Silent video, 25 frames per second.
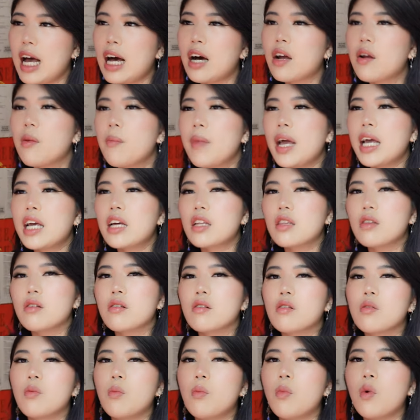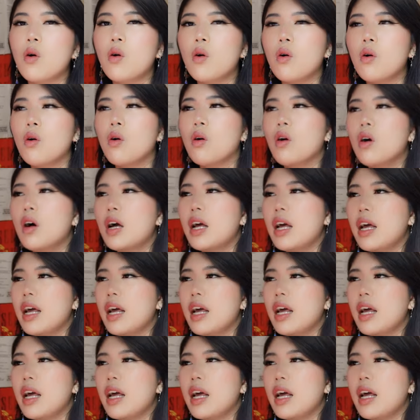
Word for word: how to make it look more